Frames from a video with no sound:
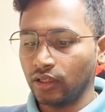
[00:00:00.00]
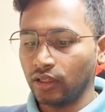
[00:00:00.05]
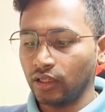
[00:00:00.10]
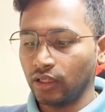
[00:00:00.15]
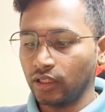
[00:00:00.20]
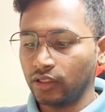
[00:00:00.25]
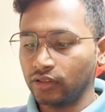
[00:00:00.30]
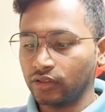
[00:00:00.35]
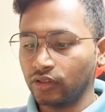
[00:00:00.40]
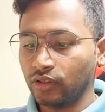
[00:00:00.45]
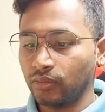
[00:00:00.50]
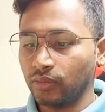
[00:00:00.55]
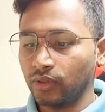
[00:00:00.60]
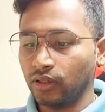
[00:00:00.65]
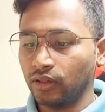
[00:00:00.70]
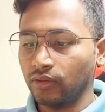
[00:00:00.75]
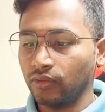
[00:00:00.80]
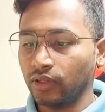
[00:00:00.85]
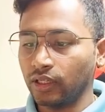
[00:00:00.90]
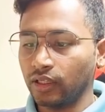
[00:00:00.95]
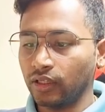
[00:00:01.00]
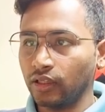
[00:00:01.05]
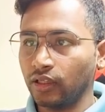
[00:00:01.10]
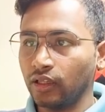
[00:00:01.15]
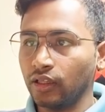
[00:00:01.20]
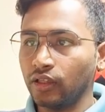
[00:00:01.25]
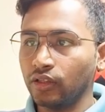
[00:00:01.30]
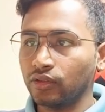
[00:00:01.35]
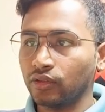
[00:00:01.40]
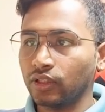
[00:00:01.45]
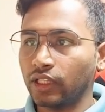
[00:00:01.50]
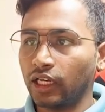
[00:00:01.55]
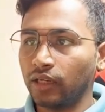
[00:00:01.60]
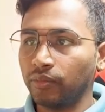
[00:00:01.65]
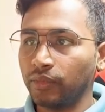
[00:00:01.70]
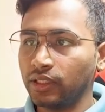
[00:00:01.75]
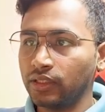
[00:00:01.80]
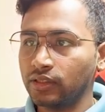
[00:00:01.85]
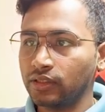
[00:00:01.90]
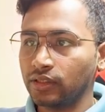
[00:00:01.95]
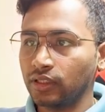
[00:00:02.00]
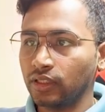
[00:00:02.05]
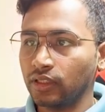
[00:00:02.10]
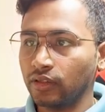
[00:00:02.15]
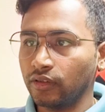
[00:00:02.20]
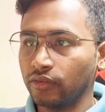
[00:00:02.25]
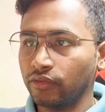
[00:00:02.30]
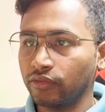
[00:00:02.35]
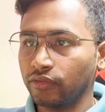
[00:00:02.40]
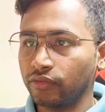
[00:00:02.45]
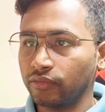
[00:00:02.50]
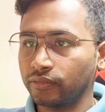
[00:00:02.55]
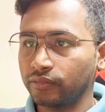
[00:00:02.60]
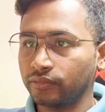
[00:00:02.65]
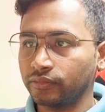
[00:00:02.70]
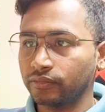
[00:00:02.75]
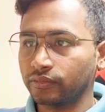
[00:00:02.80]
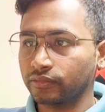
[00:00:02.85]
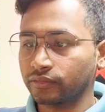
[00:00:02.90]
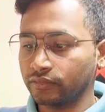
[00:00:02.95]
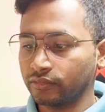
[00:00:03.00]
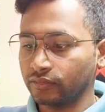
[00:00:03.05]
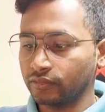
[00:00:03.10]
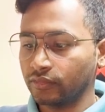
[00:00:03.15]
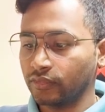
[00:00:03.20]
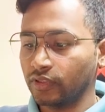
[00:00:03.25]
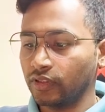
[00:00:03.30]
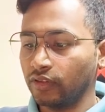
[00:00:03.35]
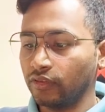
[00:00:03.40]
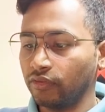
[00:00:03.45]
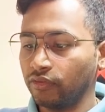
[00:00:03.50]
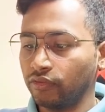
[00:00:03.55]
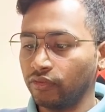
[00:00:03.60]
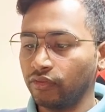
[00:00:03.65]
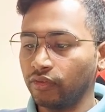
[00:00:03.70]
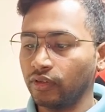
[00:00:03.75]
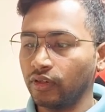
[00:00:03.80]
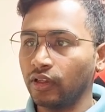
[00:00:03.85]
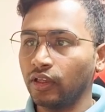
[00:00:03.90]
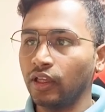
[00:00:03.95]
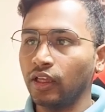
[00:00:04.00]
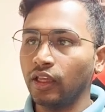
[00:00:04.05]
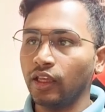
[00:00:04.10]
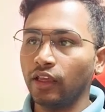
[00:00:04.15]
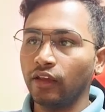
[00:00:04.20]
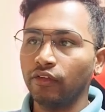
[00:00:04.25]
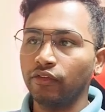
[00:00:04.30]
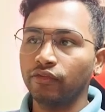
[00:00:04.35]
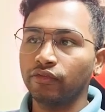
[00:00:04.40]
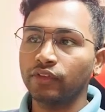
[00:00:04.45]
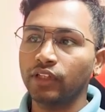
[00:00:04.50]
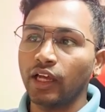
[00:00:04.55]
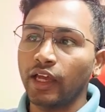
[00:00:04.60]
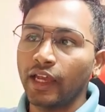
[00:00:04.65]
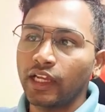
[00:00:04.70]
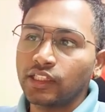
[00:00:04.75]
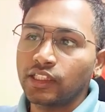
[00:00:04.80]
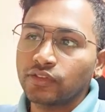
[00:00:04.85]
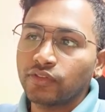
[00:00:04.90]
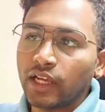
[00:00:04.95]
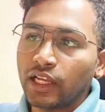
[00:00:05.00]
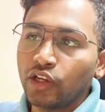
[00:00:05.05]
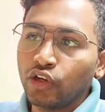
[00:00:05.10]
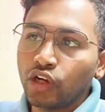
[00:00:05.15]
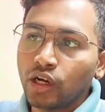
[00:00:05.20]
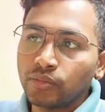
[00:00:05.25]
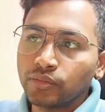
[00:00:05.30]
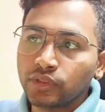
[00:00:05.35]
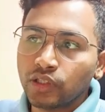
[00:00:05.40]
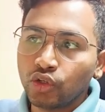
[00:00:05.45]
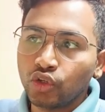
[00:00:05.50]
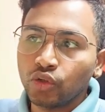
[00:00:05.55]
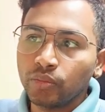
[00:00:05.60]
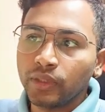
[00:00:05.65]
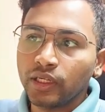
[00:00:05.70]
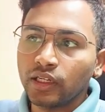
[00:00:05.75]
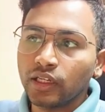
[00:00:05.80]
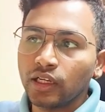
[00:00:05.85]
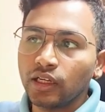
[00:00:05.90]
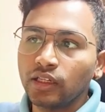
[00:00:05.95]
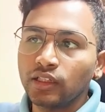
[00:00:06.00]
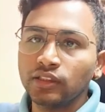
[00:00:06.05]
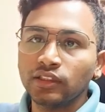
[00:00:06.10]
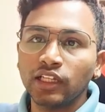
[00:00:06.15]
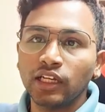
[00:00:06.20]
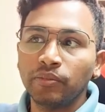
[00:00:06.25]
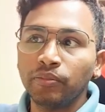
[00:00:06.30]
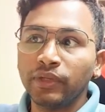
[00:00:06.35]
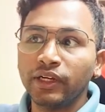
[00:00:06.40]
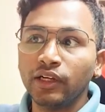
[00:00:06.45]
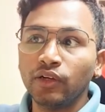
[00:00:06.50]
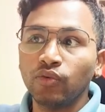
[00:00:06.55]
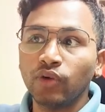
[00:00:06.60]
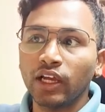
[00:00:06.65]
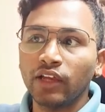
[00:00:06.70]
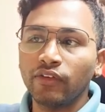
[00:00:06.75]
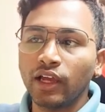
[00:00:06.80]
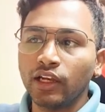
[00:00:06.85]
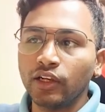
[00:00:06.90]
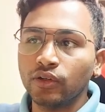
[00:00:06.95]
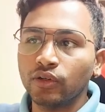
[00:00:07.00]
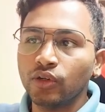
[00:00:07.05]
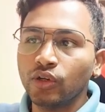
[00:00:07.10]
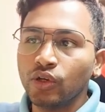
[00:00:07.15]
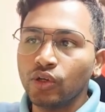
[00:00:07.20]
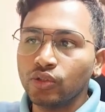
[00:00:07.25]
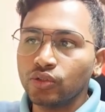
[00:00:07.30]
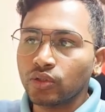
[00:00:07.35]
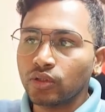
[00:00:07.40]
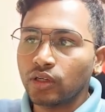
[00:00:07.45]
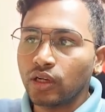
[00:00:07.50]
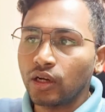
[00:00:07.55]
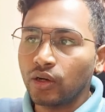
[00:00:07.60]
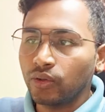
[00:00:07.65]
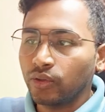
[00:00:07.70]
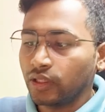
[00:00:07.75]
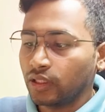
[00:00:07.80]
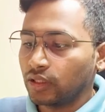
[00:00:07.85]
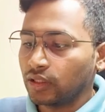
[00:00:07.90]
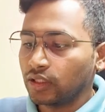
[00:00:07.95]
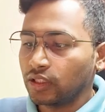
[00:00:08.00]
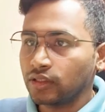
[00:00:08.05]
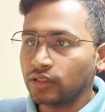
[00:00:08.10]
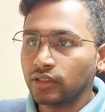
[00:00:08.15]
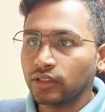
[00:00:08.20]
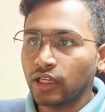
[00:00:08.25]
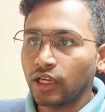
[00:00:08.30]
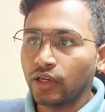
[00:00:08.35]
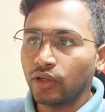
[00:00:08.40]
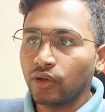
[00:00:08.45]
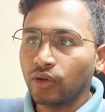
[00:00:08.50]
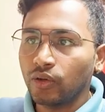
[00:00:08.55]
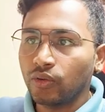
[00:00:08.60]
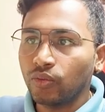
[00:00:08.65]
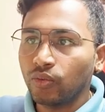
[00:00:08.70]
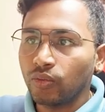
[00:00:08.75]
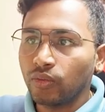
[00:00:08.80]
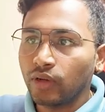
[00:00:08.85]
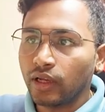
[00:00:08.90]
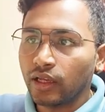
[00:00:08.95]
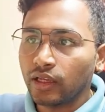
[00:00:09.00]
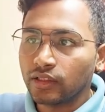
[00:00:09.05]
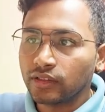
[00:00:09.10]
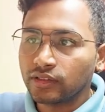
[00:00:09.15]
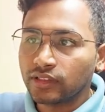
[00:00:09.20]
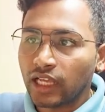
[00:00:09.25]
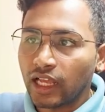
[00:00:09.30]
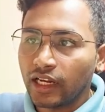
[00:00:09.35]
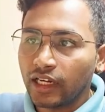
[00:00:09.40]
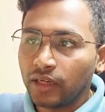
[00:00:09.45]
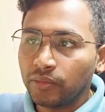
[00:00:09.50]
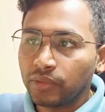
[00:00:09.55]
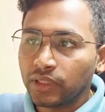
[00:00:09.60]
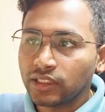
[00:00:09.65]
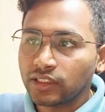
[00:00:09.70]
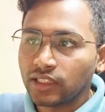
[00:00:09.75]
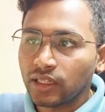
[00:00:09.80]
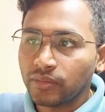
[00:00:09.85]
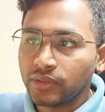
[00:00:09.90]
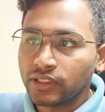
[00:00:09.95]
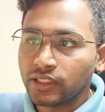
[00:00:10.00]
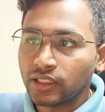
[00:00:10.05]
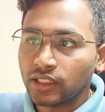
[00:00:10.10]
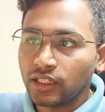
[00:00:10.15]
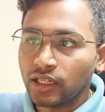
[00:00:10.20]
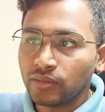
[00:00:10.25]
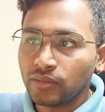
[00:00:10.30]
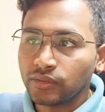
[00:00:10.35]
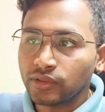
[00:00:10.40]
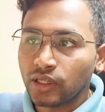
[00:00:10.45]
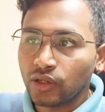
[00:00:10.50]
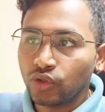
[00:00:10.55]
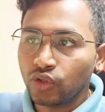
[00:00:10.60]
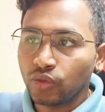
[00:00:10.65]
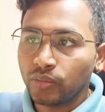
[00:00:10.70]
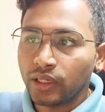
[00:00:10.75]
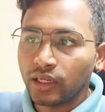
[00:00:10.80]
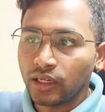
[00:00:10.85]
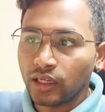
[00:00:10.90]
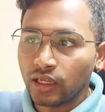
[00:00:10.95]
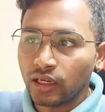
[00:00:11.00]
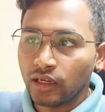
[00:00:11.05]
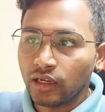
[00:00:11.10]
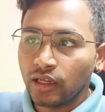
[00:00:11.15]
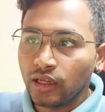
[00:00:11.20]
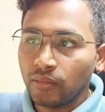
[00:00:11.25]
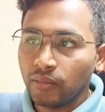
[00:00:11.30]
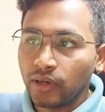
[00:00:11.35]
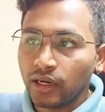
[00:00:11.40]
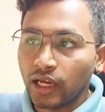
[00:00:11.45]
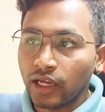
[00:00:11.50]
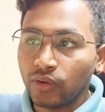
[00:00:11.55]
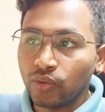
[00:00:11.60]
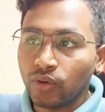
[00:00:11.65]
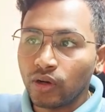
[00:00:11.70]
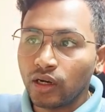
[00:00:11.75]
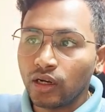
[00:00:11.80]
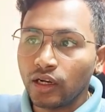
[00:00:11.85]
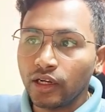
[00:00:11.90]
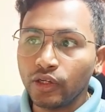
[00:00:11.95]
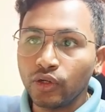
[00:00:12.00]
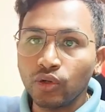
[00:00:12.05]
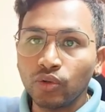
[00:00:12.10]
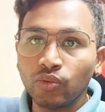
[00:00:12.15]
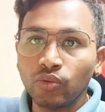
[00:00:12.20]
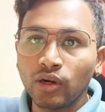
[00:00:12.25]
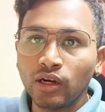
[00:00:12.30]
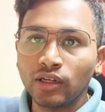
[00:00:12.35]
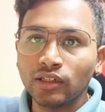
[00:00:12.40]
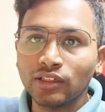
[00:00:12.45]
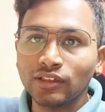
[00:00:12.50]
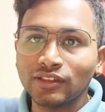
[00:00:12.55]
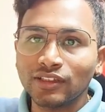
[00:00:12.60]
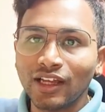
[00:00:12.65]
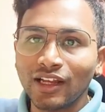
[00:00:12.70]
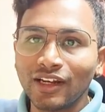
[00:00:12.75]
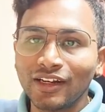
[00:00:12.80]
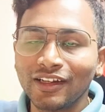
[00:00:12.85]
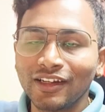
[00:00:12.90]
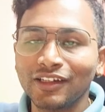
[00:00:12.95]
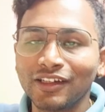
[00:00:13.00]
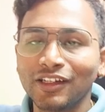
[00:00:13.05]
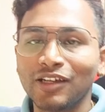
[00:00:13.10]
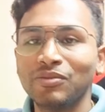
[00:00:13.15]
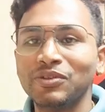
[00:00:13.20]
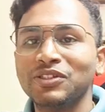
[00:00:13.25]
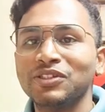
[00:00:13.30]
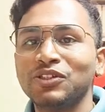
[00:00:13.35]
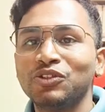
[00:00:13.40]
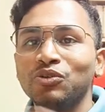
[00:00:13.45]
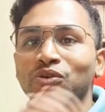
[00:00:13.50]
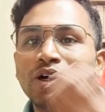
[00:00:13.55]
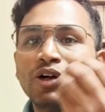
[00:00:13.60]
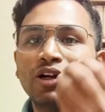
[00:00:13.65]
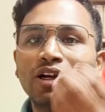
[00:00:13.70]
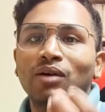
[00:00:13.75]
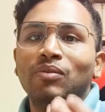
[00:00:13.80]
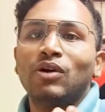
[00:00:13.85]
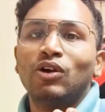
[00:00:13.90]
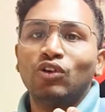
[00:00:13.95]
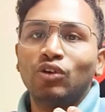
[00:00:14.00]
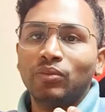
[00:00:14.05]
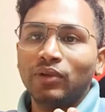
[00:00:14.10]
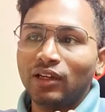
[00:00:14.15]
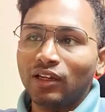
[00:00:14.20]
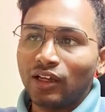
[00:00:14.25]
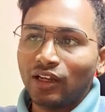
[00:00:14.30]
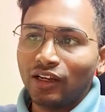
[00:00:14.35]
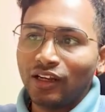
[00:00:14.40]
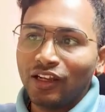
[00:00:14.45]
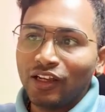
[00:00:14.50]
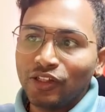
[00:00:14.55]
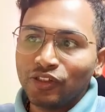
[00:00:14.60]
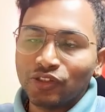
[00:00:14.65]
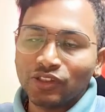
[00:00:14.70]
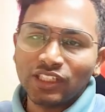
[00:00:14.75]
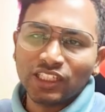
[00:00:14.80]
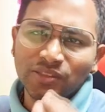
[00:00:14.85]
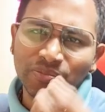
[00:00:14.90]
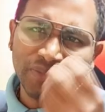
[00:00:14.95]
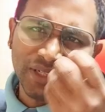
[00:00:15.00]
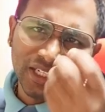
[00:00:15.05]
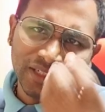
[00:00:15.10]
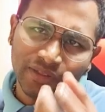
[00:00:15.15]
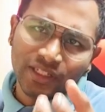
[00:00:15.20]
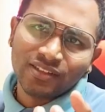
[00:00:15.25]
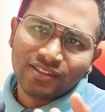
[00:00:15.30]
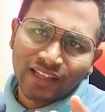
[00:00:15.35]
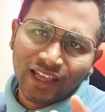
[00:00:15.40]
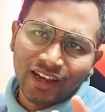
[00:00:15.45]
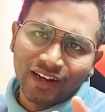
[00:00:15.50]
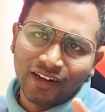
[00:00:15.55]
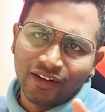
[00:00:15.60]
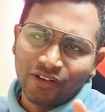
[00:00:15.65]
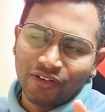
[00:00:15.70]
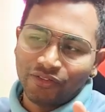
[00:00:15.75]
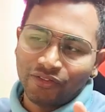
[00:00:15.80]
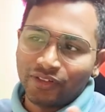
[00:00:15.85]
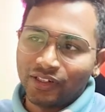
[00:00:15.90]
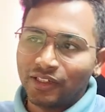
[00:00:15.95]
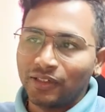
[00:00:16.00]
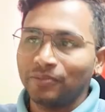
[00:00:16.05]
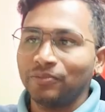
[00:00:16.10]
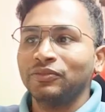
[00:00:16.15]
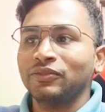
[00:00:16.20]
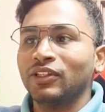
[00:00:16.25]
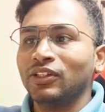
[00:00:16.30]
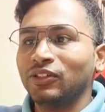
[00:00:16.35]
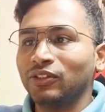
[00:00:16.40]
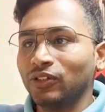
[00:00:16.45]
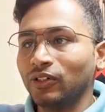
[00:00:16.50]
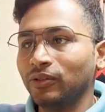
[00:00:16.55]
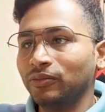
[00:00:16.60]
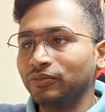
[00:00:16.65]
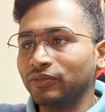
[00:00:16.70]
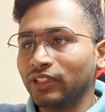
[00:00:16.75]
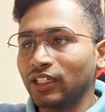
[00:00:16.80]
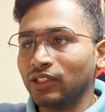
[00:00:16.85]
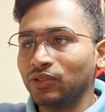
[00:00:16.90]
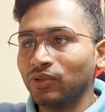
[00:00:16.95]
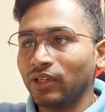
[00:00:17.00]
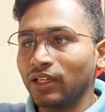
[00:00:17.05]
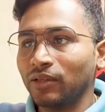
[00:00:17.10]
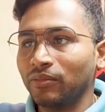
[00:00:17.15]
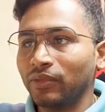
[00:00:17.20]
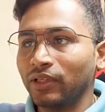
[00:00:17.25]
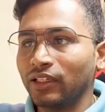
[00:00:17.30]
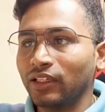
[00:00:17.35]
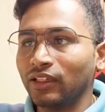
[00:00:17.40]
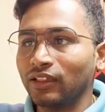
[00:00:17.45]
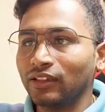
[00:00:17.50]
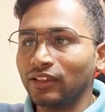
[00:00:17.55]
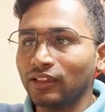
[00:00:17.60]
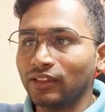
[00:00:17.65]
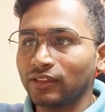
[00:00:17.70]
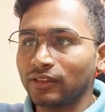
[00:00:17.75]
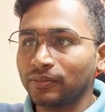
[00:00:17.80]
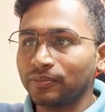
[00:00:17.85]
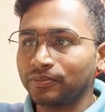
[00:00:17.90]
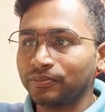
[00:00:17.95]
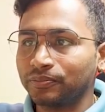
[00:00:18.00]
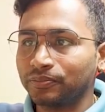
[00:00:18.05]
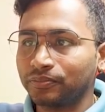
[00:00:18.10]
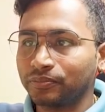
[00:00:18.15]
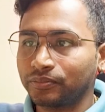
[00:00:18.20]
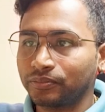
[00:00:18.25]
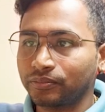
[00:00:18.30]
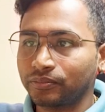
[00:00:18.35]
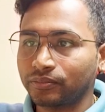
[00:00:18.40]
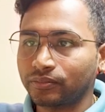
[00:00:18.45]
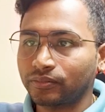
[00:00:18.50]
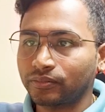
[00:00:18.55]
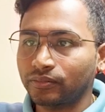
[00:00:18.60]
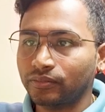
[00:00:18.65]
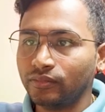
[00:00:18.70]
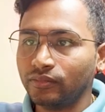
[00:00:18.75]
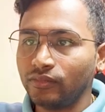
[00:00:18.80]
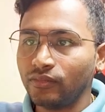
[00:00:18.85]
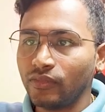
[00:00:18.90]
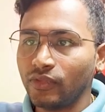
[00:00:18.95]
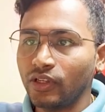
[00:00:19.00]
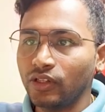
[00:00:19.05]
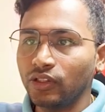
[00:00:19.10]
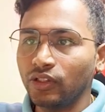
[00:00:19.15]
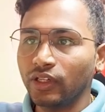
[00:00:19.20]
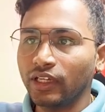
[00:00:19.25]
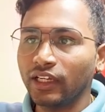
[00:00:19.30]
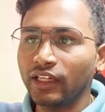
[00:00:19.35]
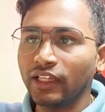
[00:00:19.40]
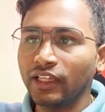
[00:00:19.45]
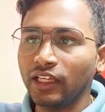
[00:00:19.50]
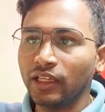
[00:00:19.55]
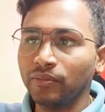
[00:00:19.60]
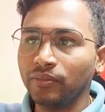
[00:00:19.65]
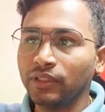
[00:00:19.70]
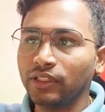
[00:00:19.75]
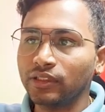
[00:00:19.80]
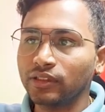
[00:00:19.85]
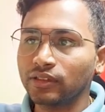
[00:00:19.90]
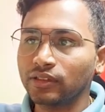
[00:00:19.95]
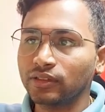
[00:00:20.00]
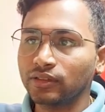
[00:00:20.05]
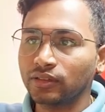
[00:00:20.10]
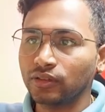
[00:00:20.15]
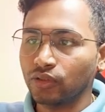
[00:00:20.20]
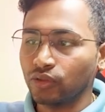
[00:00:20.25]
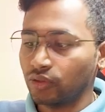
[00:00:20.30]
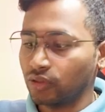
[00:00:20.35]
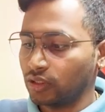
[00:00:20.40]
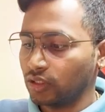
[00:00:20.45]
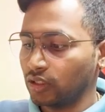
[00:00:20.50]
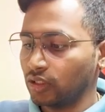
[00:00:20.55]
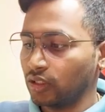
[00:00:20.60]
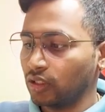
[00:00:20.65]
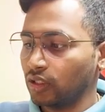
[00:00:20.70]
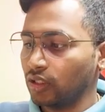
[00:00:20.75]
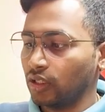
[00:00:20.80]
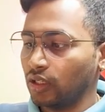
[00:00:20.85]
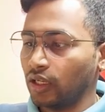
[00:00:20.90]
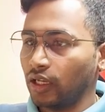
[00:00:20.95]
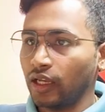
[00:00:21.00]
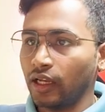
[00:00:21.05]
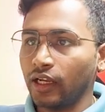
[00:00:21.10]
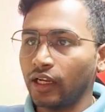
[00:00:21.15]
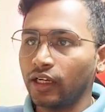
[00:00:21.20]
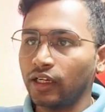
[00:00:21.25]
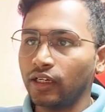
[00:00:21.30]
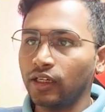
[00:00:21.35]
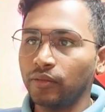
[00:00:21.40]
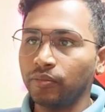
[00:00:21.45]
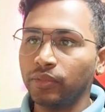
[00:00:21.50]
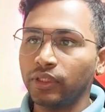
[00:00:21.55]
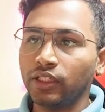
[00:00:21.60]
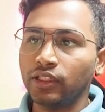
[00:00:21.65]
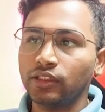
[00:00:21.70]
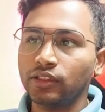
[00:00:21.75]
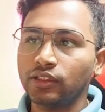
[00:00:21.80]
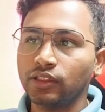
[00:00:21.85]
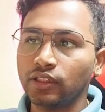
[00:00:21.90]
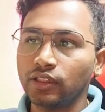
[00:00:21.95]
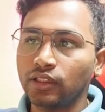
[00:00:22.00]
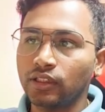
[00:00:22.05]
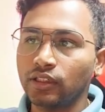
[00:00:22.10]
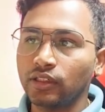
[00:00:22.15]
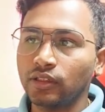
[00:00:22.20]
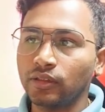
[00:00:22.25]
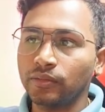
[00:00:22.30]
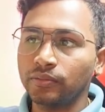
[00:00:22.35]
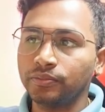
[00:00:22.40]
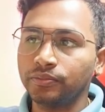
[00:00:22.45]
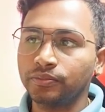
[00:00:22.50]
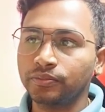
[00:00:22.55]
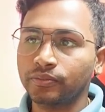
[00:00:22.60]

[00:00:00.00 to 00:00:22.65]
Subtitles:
x comma y. So that means if the x value comes out to be null, then print y value. So now in this scenario, salary plus commission comes out to be null, but I don't want the salary and commission to come out to be null, so just print the salary of it. So that's why I'm making this. You can keep this note, and please learn